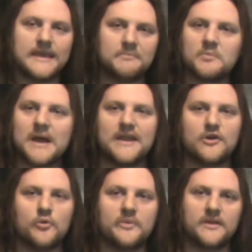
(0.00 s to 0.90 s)
keep your
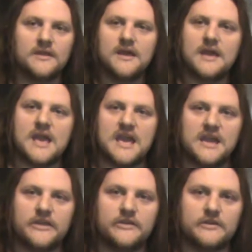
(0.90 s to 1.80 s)
mind open
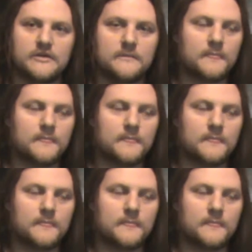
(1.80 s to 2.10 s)
and